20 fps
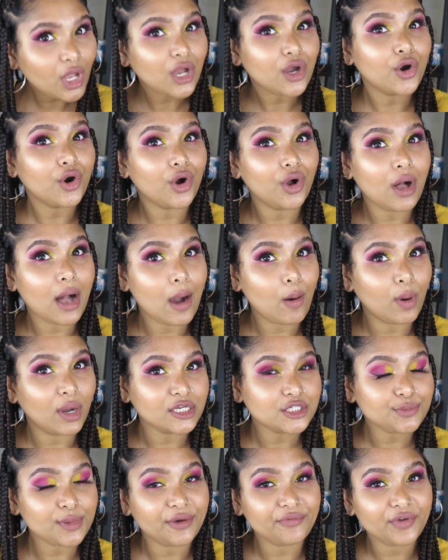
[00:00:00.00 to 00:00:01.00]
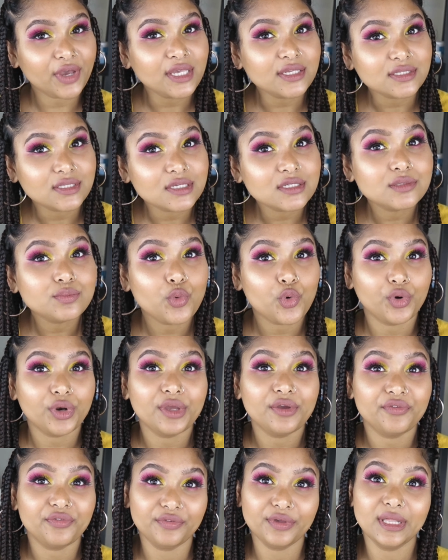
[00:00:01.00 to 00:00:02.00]
girl I washed my face this
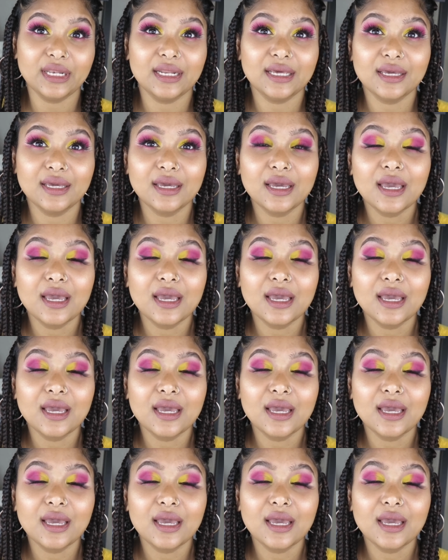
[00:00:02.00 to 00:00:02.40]
morning feeling